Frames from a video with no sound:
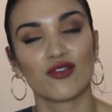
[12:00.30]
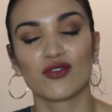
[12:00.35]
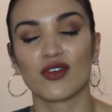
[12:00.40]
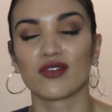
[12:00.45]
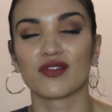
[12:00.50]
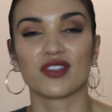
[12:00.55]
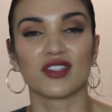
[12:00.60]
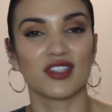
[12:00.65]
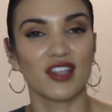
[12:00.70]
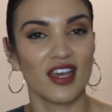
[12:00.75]

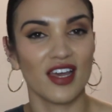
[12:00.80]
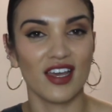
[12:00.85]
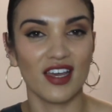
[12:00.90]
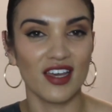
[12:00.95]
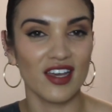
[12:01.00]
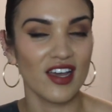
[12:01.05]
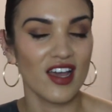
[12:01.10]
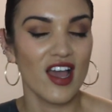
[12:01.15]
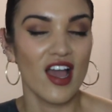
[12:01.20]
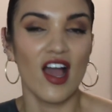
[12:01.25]
throughout the
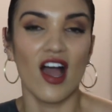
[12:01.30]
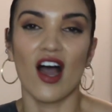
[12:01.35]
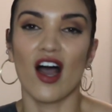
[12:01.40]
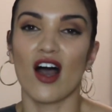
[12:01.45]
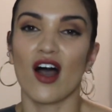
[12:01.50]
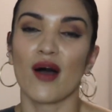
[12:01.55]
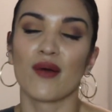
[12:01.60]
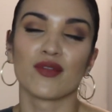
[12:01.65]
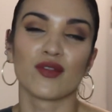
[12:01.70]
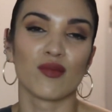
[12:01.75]
day.
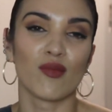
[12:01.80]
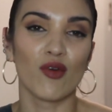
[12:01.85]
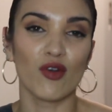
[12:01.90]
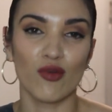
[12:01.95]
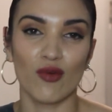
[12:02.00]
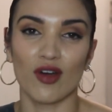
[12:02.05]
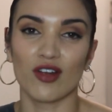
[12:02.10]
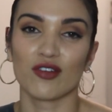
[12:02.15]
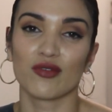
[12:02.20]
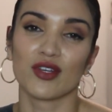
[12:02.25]
The more
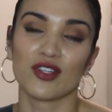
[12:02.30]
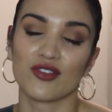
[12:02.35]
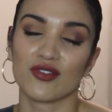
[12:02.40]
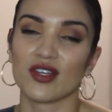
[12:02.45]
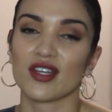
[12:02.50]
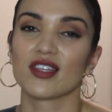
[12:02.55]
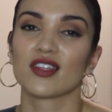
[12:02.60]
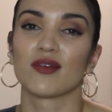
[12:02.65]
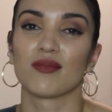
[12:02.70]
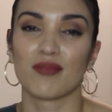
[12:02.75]
water we
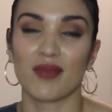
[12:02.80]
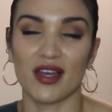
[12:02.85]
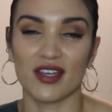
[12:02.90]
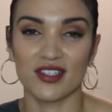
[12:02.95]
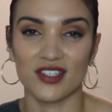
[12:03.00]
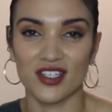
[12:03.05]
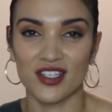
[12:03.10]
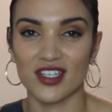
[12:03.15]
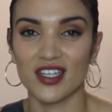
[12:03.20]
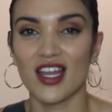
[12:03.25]
drink, the
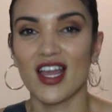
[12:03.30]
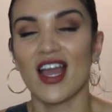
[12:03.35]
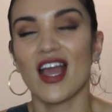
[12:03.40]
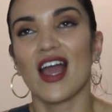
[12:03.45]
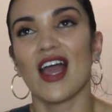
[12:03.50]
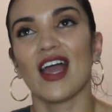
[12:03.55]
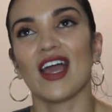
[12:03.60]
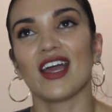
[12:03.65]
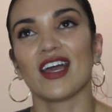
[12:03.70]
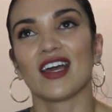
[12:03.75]
better.
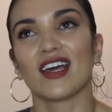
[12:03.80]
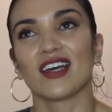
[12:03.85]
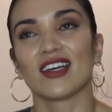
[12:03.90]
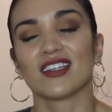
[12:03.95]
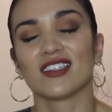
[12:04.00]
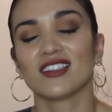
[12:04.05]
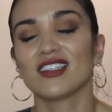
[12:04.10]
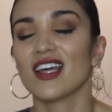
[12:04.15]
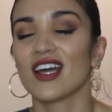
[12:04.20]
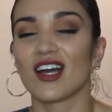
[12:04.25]

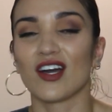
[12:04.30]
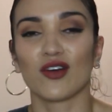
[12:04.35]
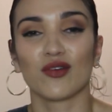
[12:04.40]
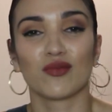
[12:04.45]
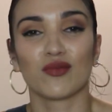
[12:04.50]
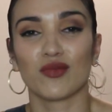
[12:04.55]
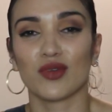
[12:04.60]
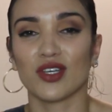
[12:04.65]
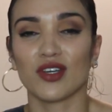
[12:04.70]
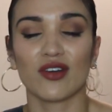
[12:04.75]
And yeah,
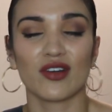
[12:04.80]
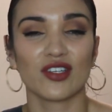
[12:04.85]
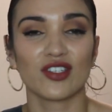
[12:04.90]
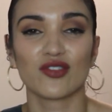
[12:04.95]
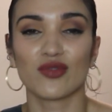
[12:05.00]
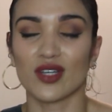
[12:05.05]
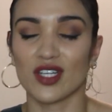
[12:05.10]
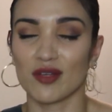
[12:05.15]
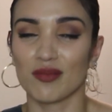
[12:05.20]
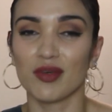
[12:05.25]
we are
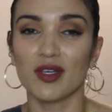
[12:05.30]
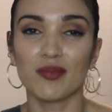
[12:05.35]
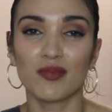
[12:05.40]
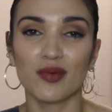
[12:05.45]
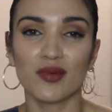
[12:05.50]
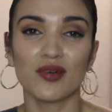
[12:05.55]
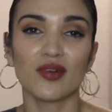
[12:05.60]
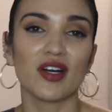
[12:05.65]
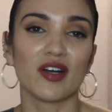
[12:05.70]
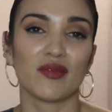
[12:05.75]
sweaty
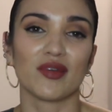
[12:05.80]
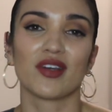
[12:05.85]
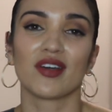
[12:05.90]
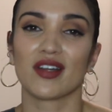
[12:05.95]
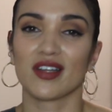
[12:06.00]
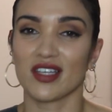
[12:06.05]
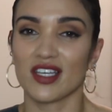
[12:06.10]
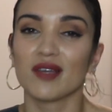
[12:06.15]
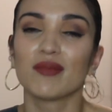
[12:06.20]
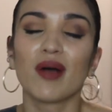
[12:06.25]
people and we
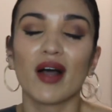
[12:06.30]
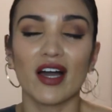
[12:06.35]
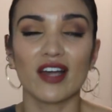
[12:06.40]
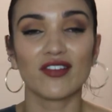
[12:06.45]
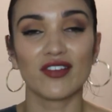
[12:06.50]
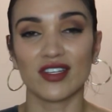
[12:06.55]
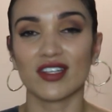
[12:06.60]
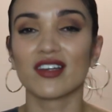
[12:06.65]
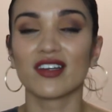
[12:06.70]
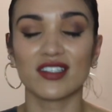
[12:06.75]
gotta keep
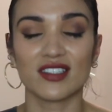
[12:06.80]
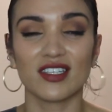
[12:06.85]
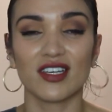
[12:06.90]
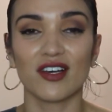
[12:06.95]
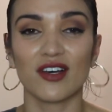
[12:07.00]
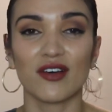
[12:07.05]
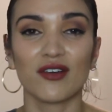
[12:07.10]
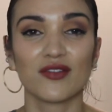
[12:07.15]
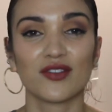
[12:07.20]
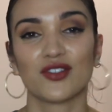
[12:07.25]
hydrating
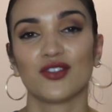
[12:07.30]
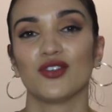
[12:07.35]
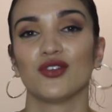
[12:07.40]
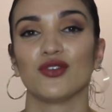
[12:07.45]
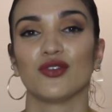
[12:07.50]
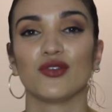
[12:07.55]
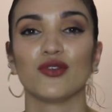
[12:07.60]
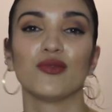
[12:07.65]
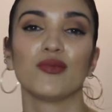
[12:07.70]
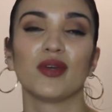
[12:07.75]
ourselves
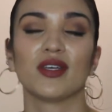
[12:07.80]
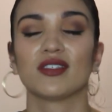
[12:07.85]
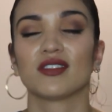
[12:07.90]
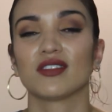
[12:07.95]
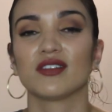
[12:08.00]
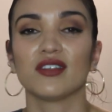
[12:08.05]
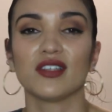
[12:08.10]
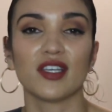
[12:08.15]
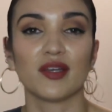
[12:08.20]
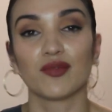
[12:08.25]
to
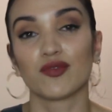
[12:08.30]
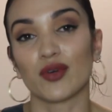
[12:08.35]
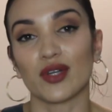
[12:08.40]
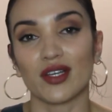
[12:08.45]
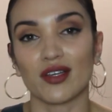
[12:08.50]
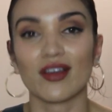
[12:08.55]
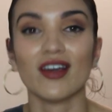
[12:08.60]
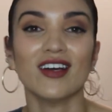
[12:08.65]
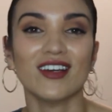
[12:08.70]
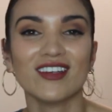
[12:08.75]
basically keep
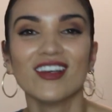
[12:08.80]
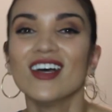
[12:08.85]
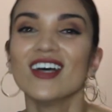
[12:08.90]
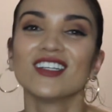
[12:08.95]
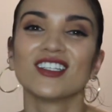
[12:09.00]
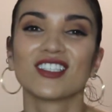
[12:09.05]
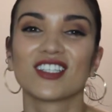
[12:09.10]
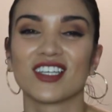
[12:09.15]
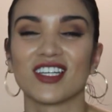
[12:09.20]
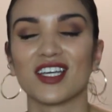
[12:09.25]
sweating.
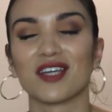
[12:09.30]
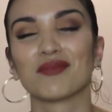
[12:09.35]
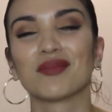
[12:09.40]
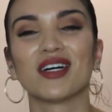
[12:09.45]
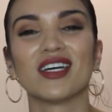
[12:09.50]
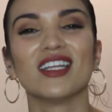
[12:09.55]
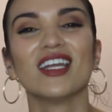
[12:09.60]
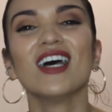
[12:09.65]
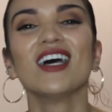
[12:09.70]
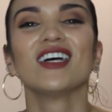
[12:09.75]
Just kidding,
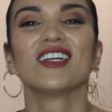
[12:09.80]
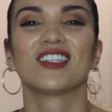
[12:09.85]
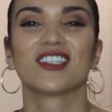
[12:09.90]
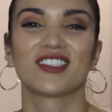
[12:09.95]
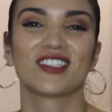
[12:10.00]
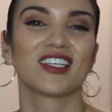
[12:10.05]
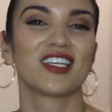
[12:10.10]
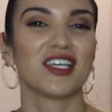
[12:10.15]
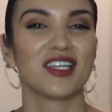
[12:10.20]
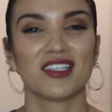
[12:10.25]
but just
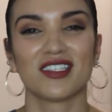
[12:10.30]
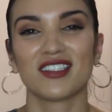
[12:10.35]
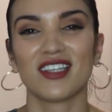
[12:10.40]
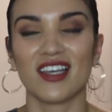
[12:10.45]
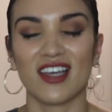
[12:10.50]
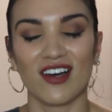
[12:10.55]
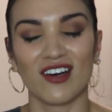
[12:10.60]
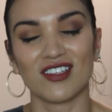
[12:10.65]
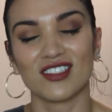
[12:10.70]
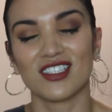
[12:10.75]
to stay
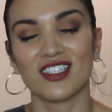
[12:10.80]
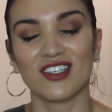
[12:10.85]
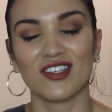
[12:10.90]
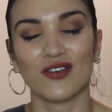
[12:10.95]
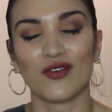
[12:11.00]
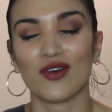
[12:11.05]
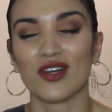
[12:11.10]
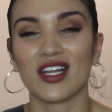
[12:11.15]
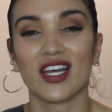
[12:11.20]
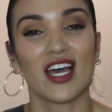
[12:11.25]
healthy, you
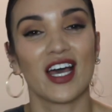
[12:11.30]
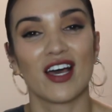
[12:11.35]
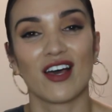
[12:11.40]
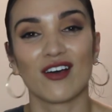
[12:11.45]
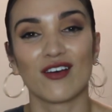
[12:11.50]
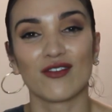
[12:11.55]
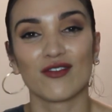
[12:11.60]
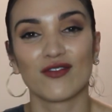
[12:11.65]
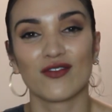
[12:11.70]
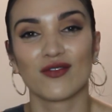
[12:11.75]
wanna
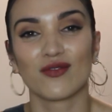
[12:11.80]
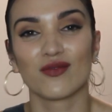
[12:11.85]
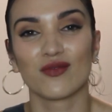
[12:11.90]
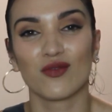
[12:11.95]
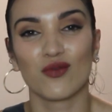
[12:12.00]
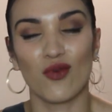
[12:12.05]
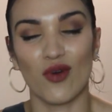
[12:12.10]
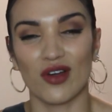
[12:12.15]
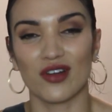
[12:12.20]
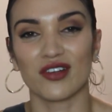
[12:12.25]
have
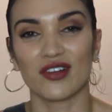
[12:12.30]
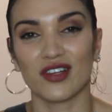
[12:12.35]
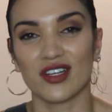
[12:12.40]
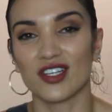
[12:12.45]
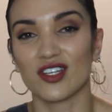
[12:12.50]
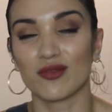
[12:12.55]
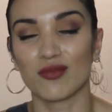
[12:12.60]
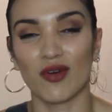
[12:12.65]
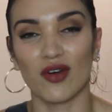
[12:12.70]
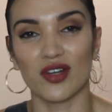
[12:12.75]
water in
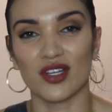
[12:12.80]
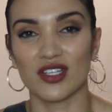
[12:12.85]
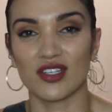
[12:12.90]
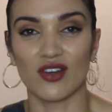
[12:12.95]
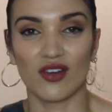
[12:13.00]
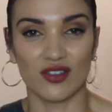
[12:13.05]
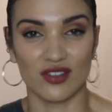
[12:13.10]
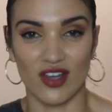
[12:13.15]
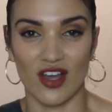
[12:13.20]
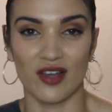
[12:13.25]
your body at
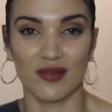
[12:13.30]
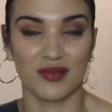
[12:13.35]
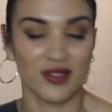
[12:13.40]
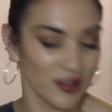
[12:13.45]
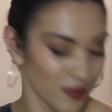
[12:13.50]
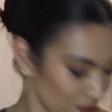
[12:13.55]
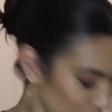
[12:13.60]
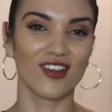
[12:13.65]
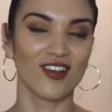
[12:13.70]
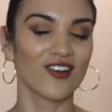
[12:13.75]
all times.
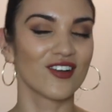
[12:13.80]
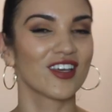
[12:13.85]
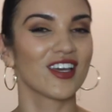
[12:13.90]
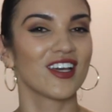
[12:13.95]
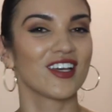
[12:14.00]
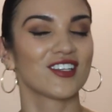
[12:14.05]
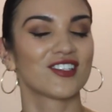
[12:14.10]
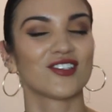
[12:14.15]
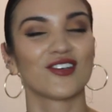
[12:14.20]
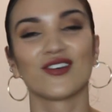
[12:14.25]

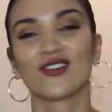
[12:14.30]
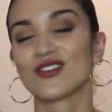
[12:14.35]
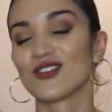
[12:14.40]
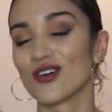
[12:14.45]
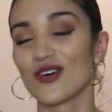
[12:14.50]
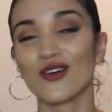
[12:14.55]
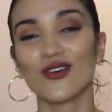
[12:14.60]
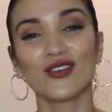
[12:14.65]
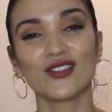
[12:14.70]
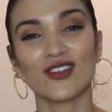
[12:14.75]
Okay, so
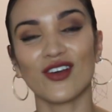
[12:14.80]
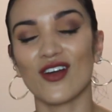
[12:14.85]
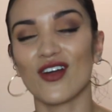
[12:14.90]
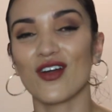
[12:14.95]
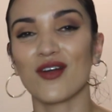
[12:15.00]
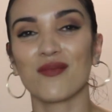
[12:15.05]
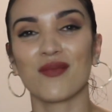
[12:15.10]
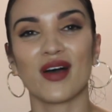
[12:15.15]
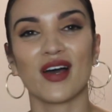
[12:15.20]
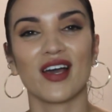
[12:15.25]
those
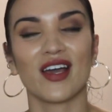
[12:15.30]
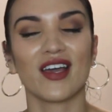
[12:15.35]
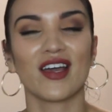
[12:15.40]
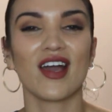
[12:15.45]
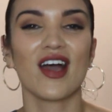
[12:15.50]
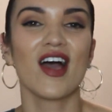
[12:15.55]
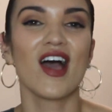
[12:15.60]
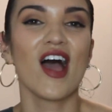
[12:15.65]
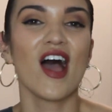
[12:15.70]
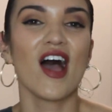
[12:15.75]
are
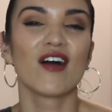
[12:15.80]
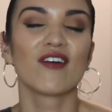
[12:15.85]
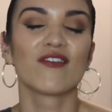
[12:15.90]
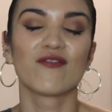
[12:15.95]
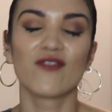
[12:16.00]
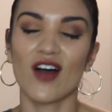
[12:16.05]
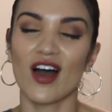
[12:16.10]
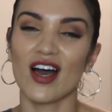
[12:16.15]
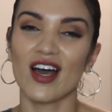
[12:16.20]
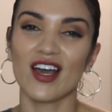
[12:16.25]
my
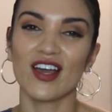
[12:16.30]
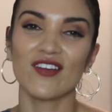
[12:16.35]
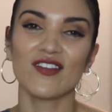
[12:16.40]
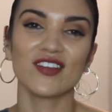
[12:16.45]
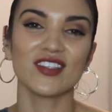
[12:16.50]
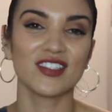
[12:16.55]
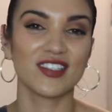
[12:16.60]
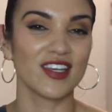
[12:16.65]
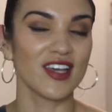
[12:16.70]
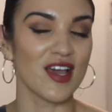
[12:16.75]

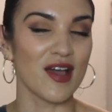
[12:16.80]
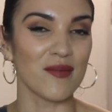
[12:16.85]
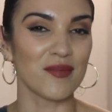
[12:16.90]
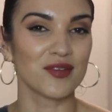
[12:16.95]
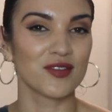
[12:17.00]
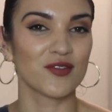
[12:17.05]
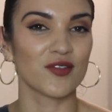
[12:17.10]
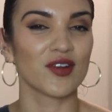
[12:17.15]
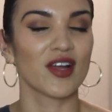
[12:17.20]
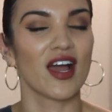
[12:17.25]
5
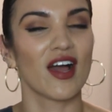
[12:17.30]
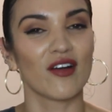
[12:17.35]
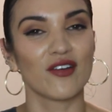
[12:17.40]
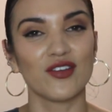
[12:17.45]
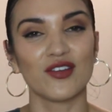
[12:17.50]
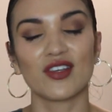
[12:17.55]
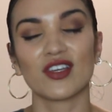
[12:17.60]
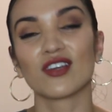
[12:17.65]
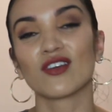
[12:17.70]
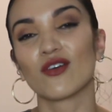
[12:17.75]
tips for how
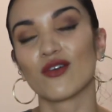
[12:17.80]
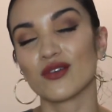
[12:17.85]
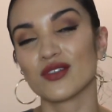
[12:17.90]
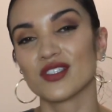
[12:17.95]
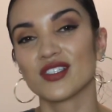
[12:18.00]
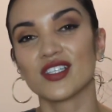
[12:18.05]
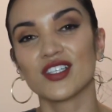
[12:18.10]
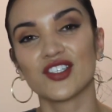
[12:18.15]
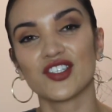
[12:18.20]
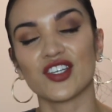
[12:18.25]
you can go to
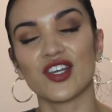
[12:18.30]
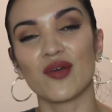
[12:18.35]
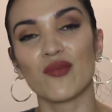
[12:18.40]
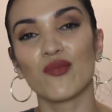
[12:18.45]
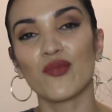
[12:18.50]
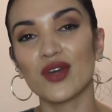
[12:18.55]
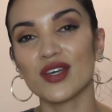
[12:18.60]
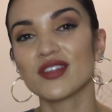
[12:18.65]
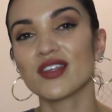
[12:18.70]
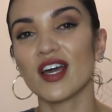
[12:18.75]
the gym
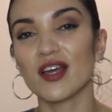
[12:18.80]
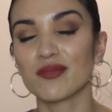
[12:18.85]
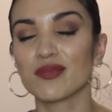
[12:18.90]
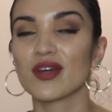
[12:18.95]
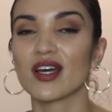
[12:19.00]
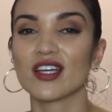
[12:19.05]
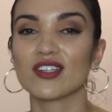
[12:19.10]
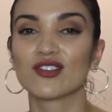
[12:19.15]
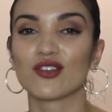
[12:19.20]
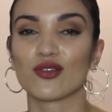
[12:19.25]
with
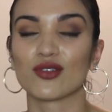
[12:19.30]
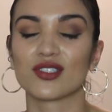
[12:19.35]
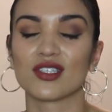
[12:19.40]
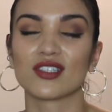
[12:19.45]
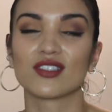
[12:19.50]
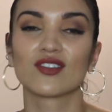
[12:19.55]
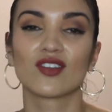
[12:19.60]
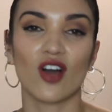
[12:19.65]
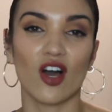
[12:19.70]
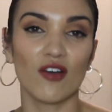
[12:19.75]

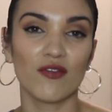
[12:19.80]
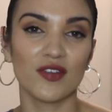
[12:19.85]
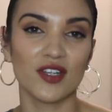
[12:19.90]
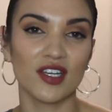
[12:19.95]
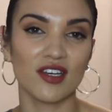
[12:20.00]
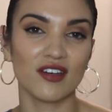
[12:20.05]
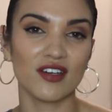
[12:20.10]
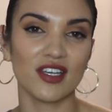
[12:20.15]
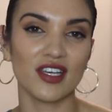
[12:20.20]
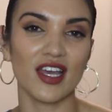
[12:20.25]
hyperhidrosis
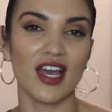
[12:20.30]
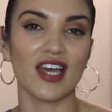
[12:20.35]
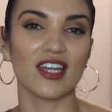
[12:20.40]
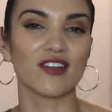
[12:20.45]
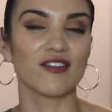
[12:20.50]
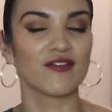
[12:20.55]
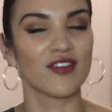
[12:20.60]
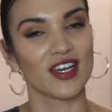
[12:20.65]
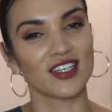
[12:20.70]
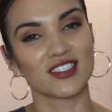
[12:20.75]
confidently and
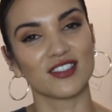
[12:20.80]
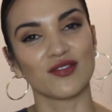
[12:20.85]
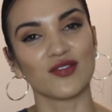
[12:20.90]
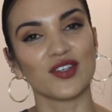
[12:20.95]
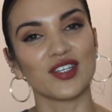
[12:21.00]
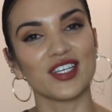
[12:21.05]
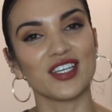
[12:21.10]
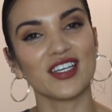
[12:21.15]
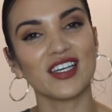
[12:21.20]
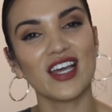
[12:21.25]

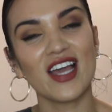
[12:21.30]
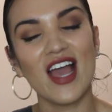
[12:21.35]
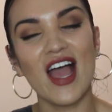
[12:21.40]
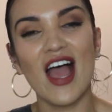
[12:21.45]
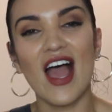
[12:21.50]
effectively.